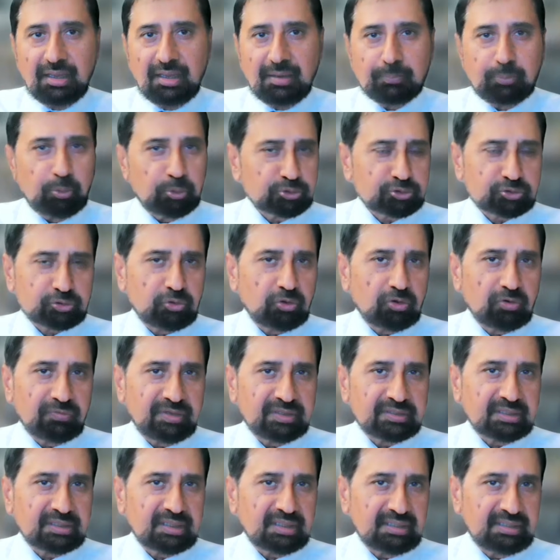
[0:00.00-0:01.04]

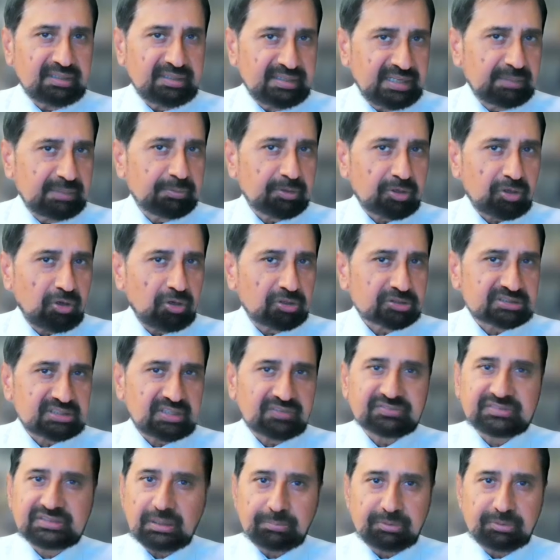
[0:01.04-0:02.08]
Post-COVID, labor costs have
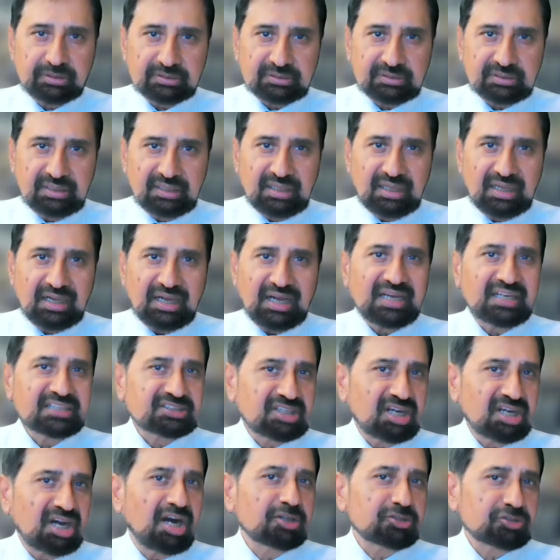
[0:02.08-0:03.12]
doubled, and it's
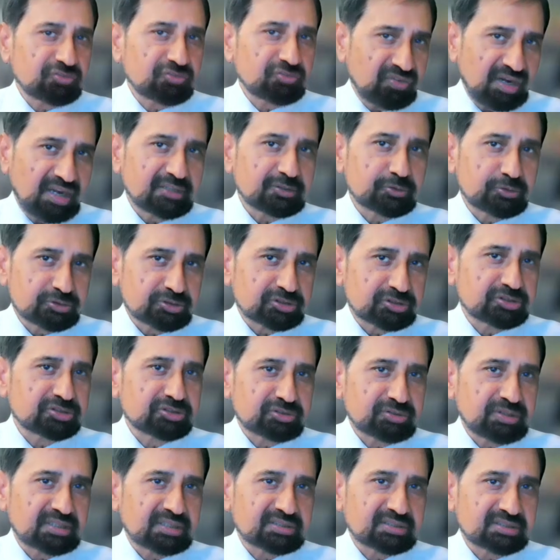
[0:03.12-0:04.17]
hard to find good
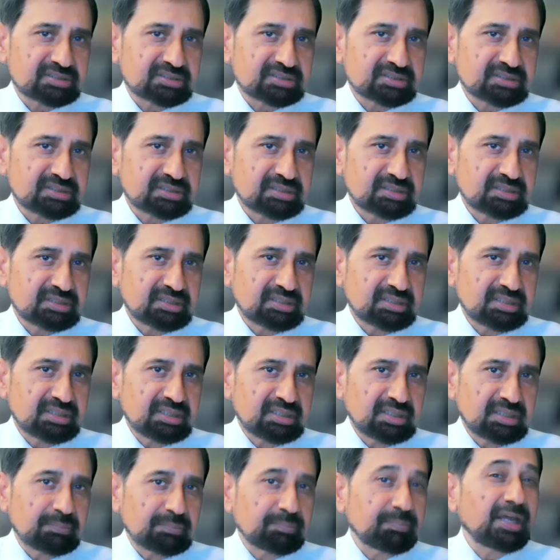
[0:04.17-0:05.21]
contractors.
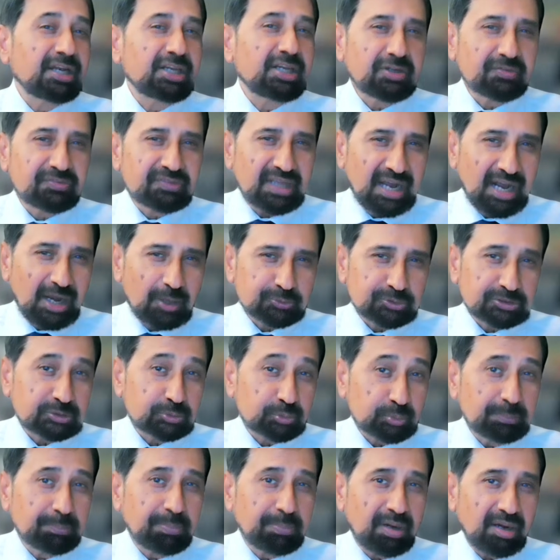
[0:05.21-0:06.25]
Many of the houses
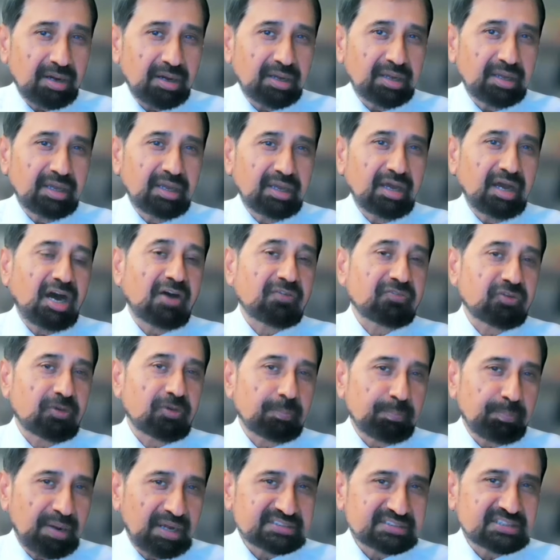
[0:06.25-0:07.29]
we buy are from
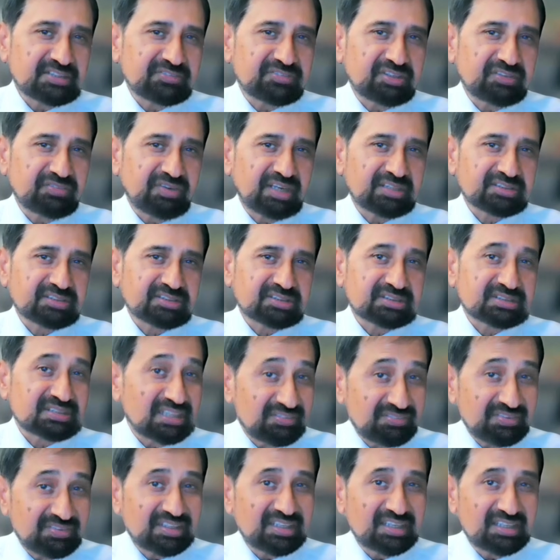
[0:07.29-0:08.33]
passive investors
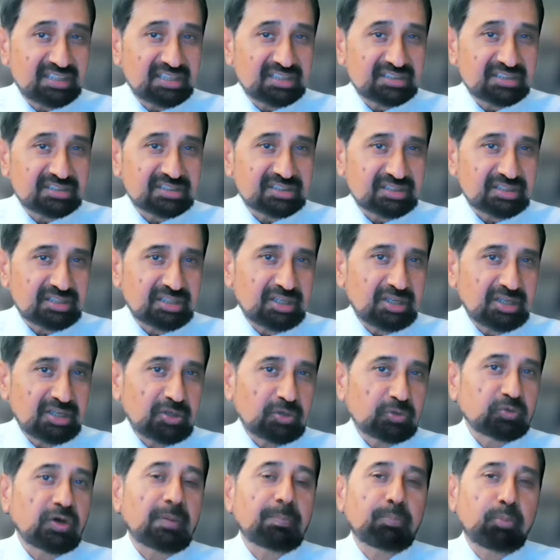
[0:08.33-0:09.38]
living in London
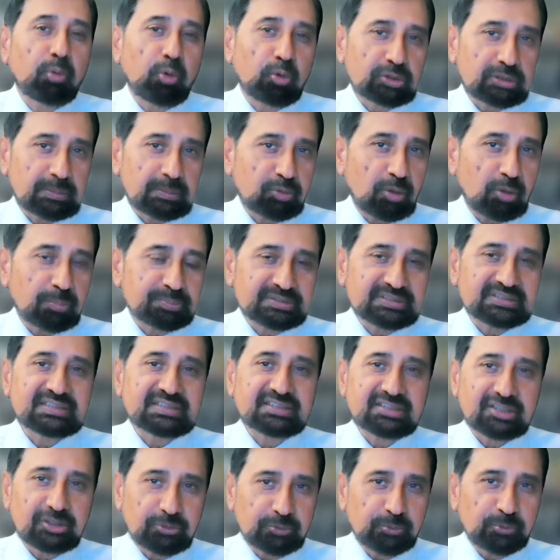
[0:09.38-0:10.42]
who have bought a property in
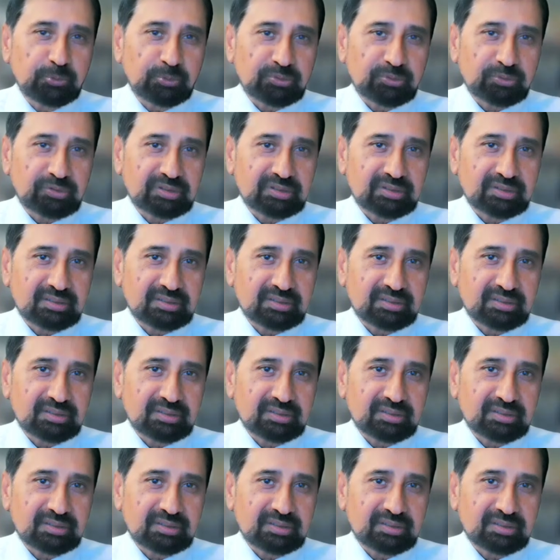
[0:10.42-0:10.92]
the north.